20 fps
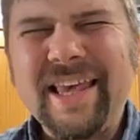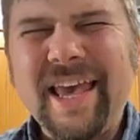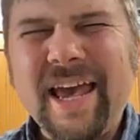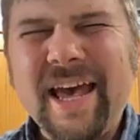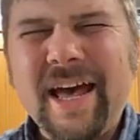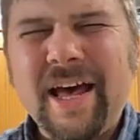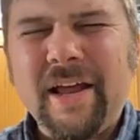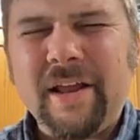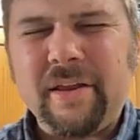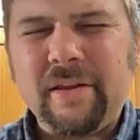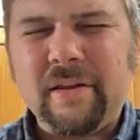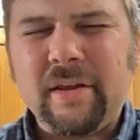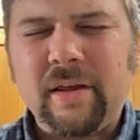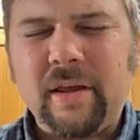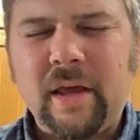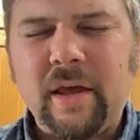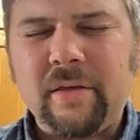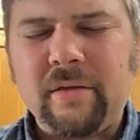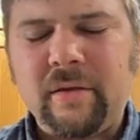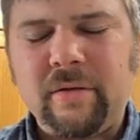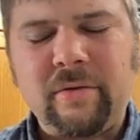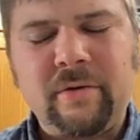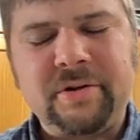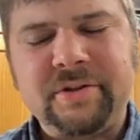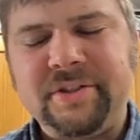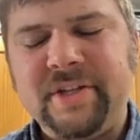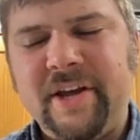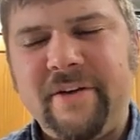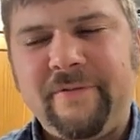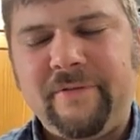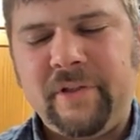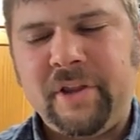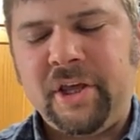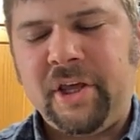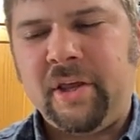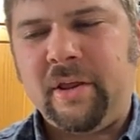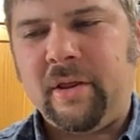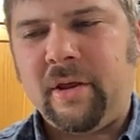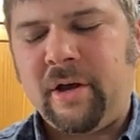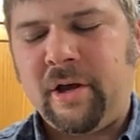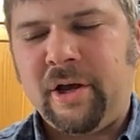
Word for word: Yeah, there's definitely